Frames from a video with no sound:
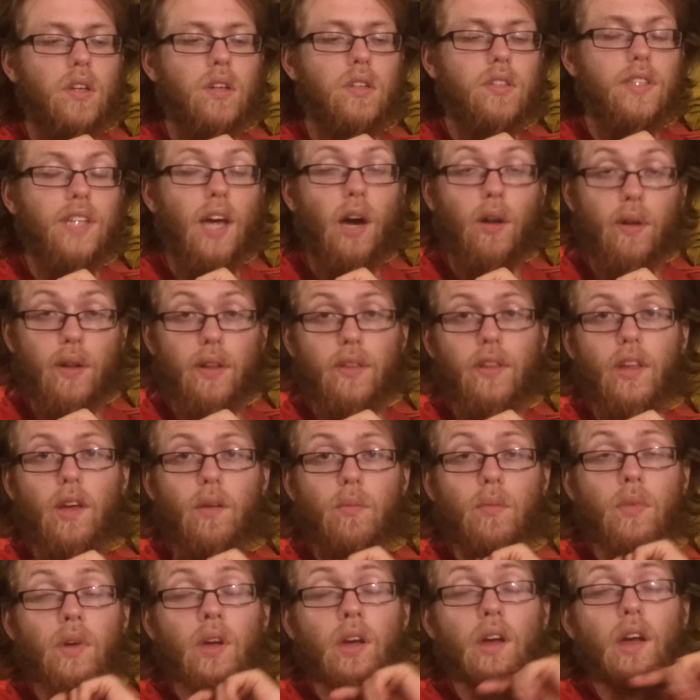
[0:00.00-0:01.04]
doubting them.
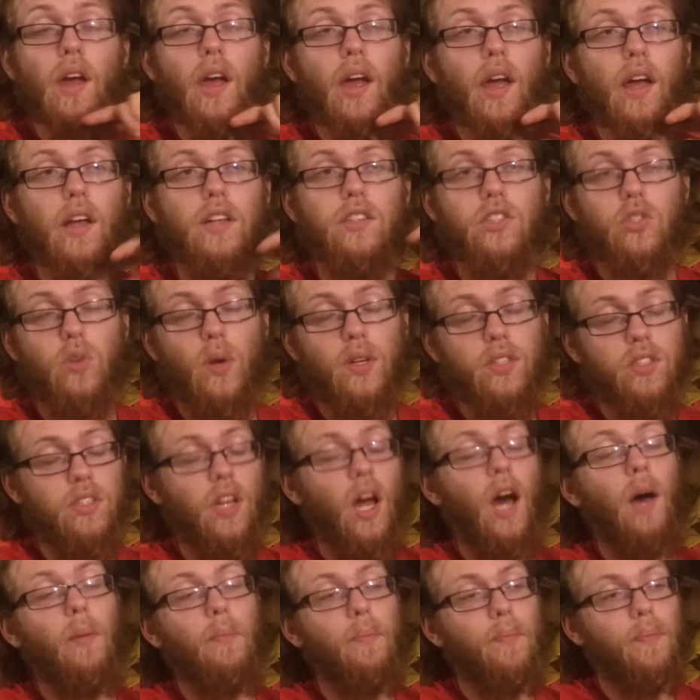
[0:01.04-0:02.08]
So I
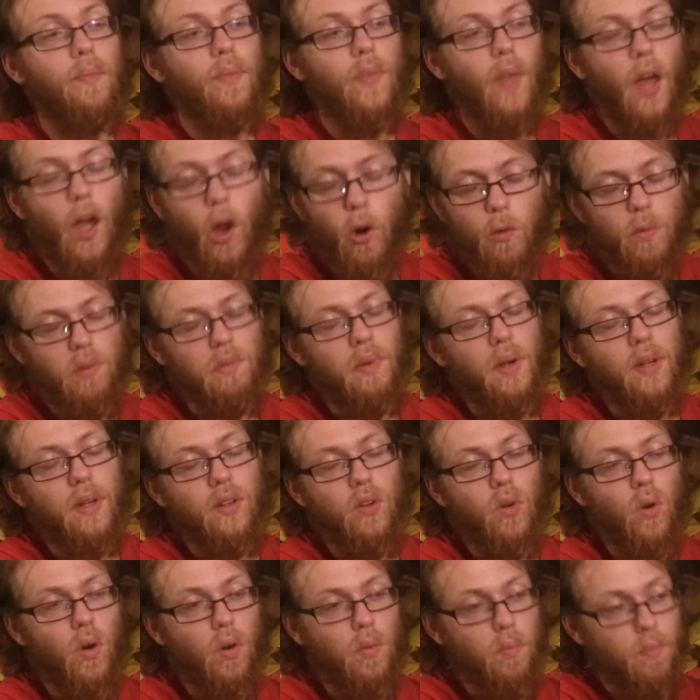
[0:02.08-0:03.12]
stop, I open my
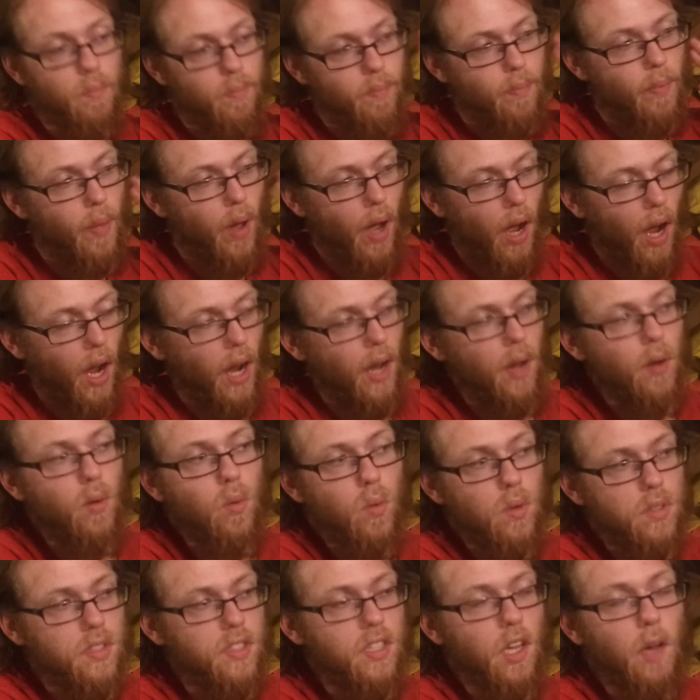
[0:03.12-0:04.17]
door, hi,
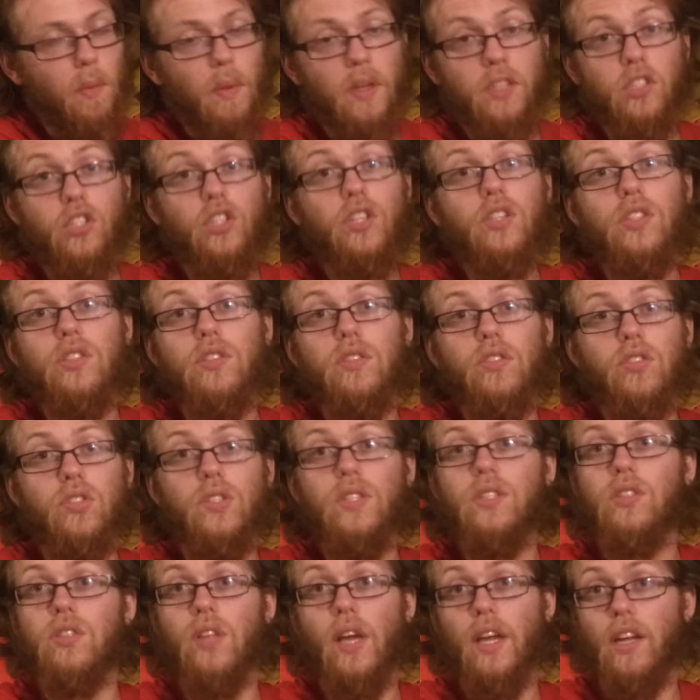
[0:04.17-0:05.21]
what's up? And
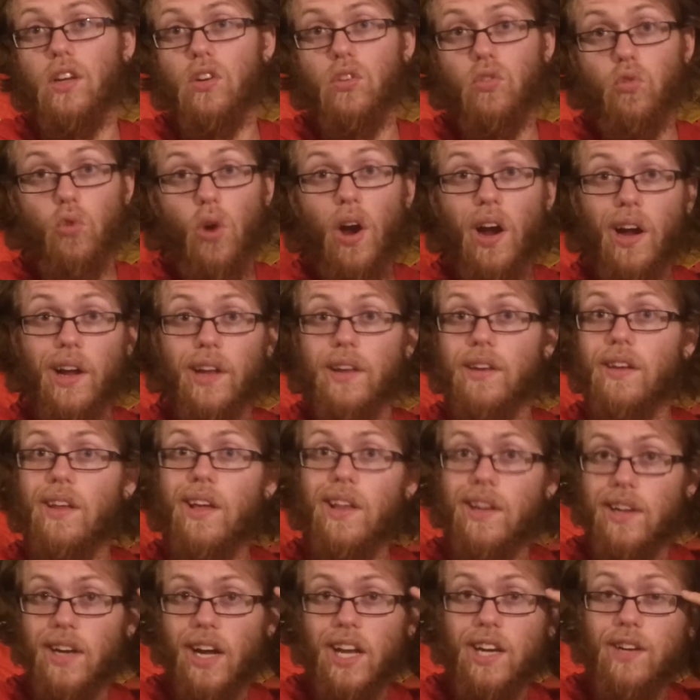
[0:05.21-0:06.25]
she's like crying and
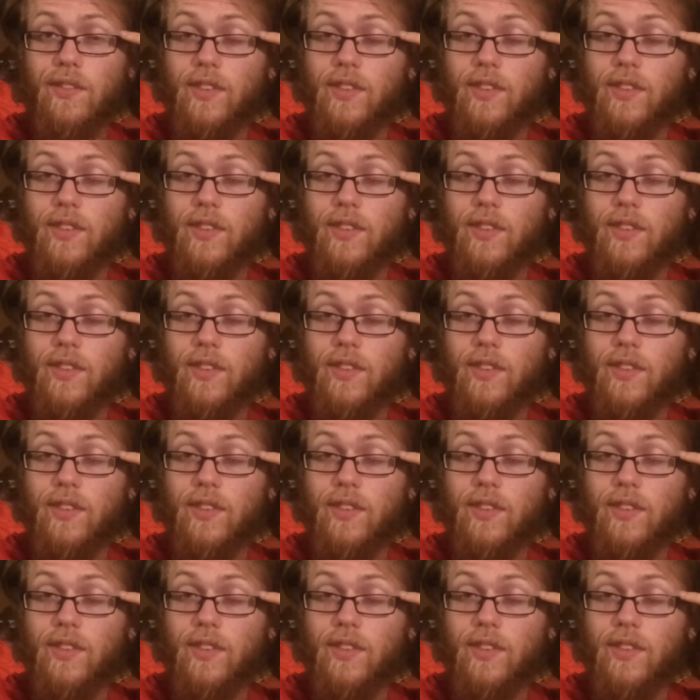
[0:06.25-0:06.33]
kind of